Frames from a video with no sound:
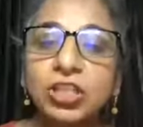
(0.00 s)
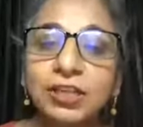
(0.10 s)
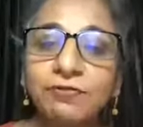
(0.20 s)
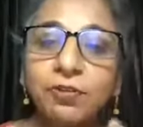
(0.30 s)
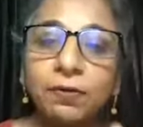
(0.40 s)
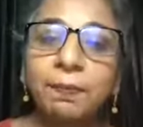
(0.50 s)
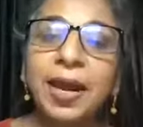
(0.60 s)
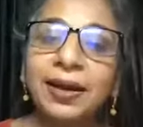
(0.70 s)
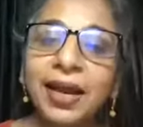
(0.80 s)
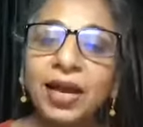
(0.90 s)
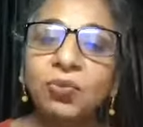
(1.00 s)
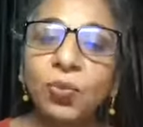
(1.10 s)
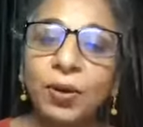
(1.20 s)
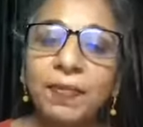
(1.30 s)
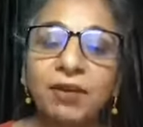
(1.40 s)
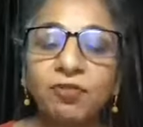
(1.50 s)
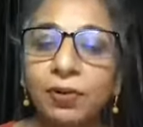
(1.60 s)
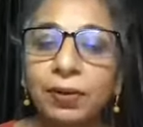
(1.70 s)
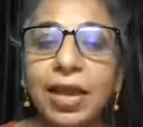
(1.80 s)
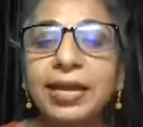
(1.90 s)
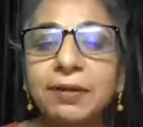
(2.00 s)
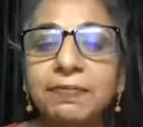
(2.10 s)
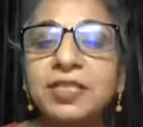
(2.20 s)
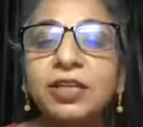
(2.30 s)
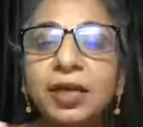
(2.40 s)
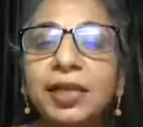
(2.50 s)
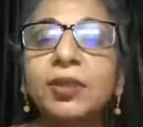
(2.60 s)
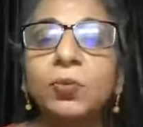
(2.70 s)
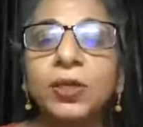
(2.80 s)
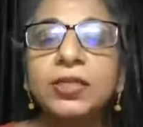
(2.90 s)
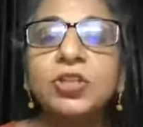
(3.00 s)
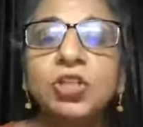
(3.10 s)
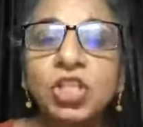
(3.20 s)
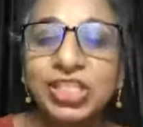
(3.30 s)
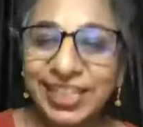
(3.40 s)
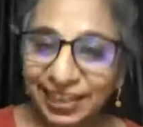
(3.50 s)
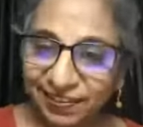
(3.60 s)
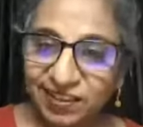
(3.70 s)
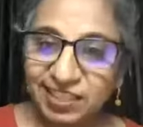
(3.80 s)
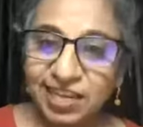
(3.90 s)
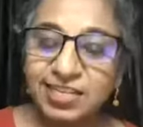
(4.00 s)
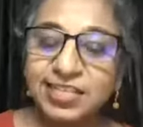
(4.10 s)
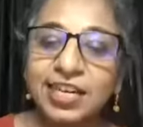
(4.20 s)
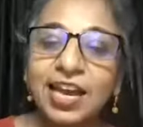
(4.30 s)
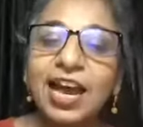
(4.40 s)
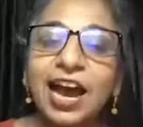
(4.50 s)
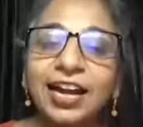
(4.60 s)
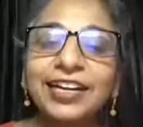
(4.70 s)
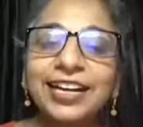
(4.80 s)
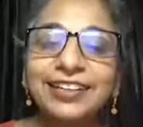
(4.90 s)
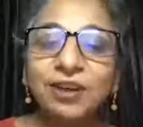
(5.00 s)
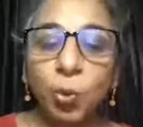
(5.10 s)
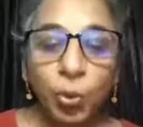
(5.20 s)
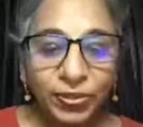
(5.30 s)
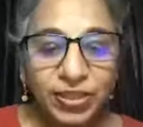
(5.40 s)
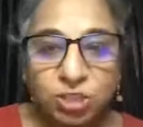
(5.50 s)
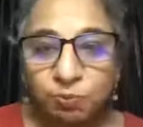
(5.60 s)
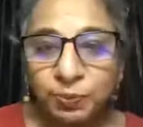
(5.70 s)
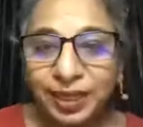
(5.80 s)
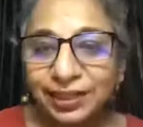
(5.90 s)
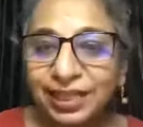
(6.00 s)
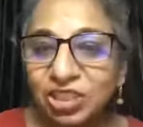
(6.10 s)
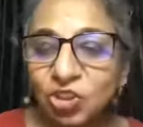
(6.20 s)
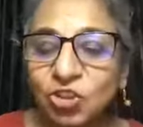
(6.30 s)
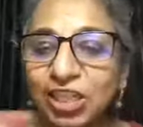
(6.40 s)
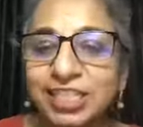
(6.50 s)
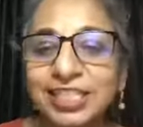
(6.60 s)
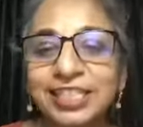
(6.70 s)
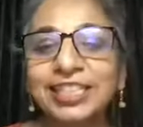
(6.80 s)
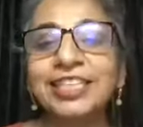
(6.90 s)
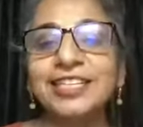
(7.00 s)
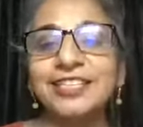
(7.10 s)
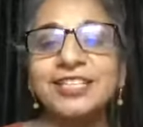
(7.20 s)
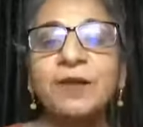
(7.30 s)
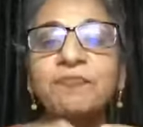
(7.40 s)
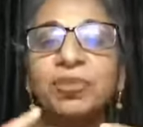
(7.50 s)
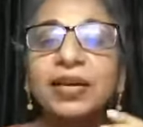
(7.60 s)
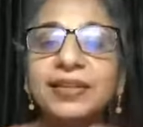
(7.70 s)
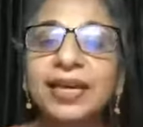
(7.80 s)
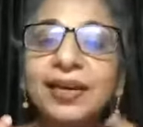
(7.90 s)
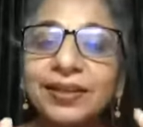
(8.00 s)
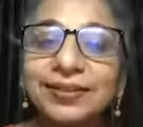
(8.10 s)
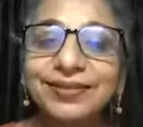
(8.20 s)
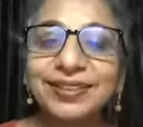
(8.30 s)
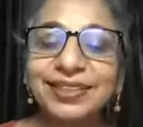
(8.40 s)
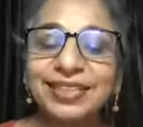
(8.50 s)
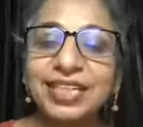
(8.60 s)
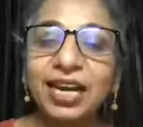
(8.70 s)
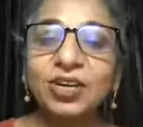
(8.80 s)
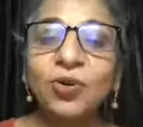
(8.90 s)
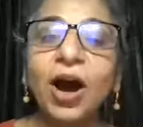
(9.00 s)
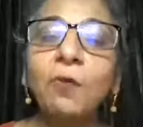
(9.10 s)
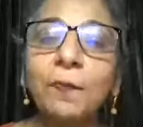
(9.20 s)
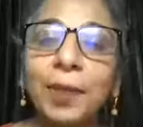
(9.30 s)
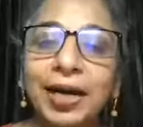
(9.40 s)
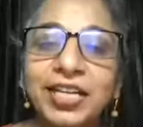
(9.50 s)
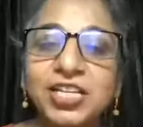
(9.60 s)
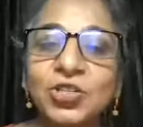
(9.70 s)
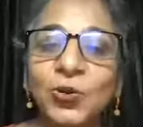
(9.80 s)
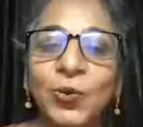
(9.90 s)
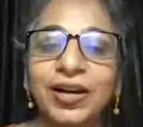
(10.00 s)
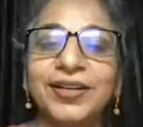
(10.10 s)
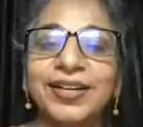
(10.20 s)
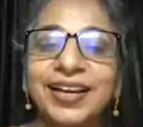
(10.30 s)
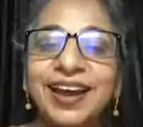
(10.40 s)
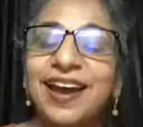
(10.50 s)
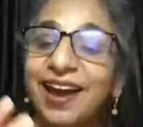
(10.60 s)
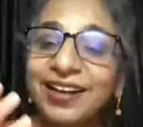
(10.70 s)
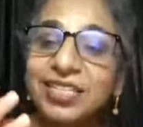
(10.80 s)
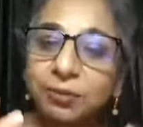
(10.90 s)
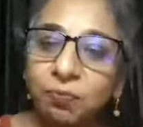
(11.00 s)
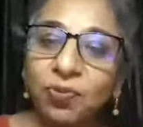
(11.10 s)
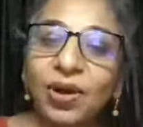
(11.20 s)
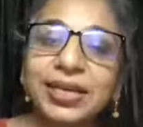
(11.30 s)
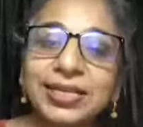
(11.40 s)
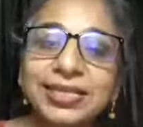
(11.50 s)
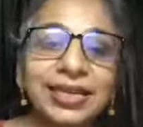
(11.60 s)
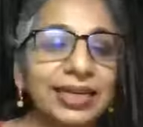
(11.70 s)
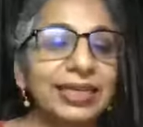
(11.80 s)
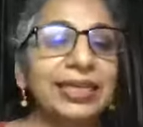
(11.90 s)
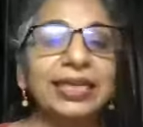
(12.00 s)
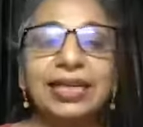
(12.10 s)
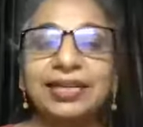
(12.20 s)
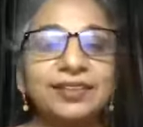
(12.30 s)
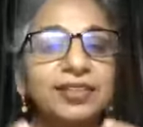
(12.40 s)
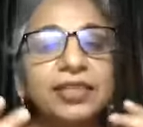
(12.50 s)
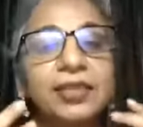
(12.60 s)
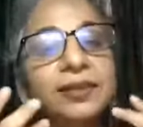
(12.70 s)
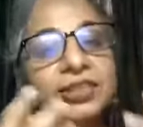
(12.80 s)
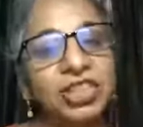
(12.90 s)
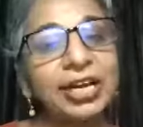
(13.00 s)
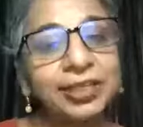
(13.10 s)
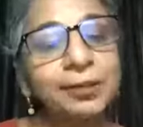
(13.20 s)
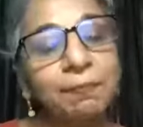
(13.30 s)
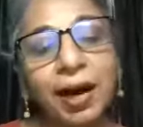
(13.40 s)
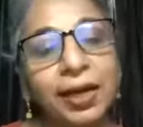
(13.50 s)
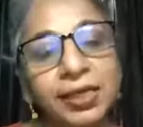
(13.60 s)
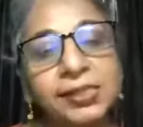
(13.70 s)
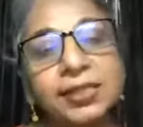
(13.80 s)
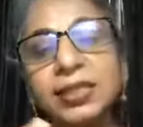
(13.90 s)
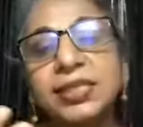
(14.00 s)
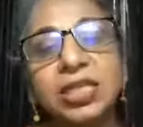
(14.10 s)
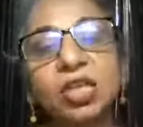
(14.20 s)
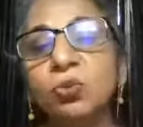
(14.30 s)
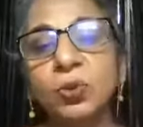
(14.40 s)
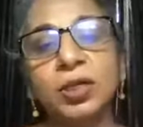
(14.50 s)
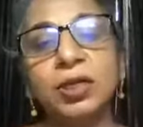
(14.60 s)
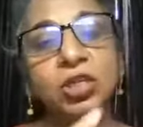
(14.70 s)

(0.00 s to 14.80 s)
for men and women, for anybody in the world to take the test. And with the speed that you touch the keys, they tell you how biased you are. And surprisingly, the gender bias is equal